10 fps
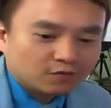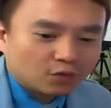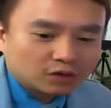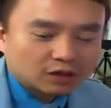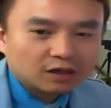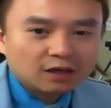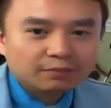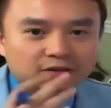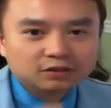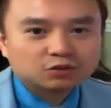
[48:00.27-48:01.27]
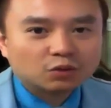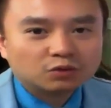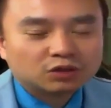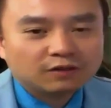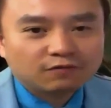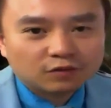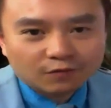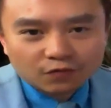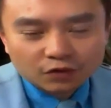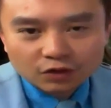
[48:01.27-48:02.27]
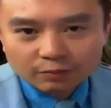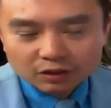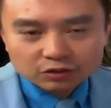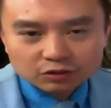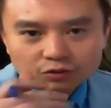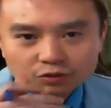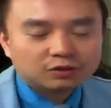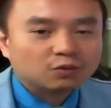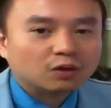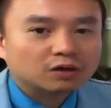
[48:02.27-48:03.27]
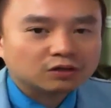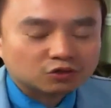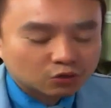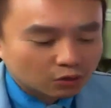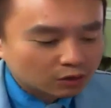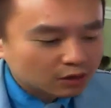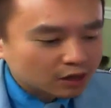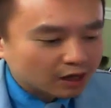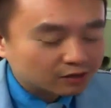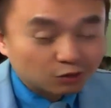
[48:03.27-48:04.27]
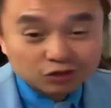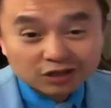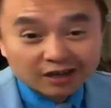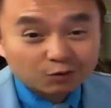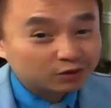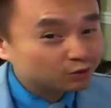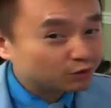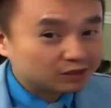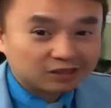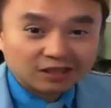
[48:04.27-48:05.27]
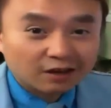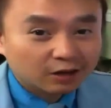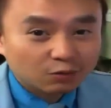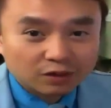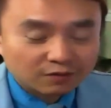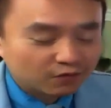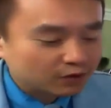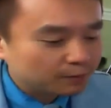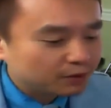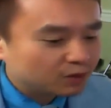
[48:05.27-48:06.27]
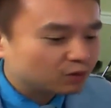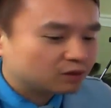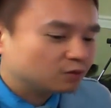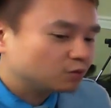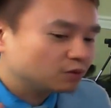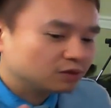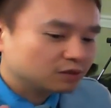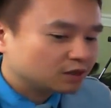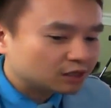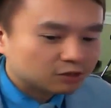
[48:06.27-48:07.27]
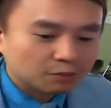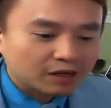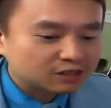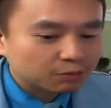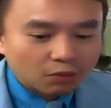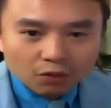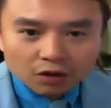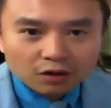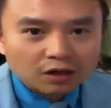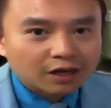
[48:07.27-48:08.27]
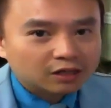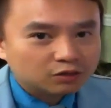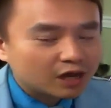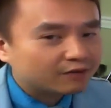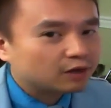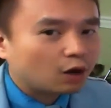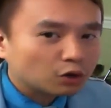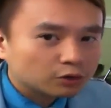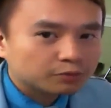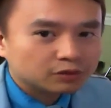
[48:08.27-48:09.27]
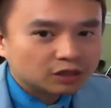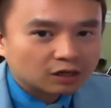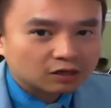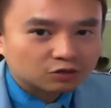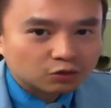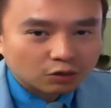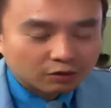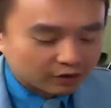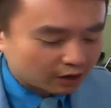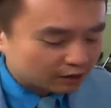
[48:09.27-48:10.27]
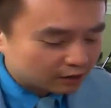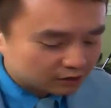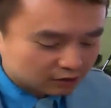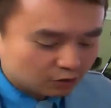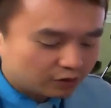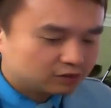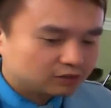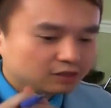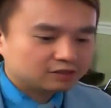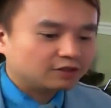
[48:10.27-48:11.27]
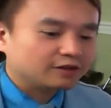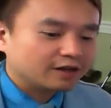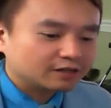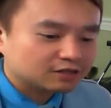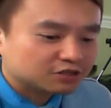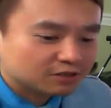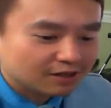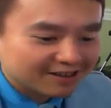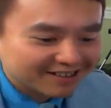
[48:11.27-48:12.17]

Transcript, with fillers: there for you but this one give you the freedom because you'll be the one control at your site, whether you want to sell it, want to flip it, want to want to customize it more you have 100% control of it. And it's crazy they're selling at just